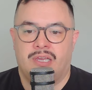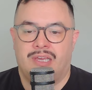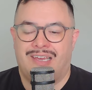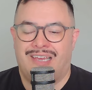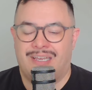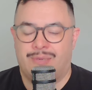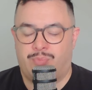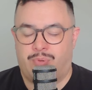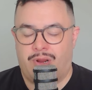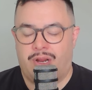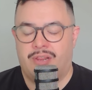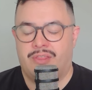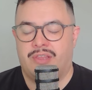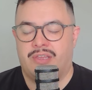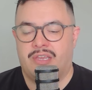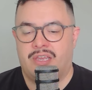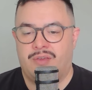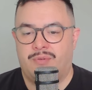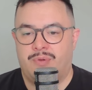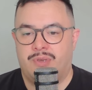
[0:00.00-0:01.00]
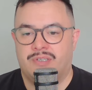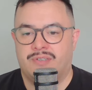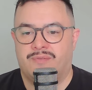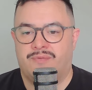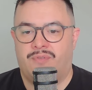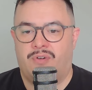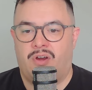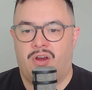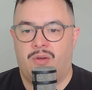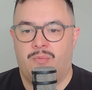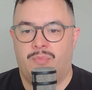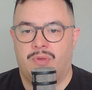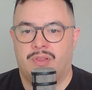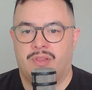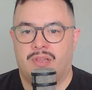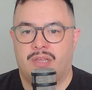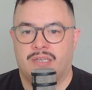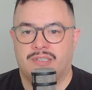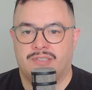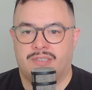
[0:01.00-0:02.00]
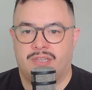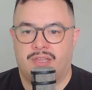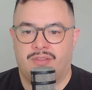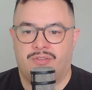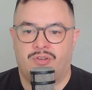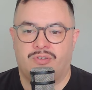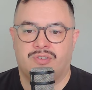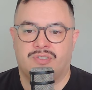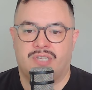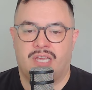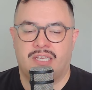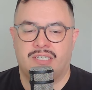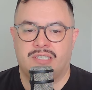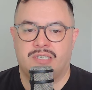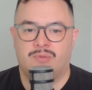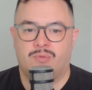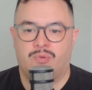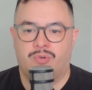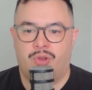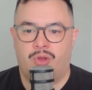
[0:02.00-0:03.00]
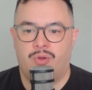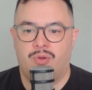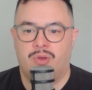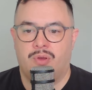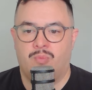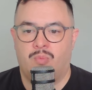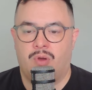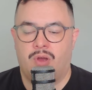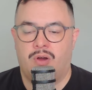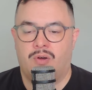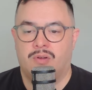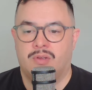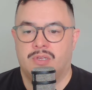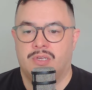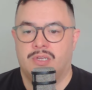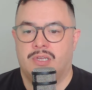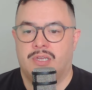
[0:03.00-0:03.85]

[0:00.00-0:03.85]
He's played in the Kiwis environment. I know Stacey will know him well.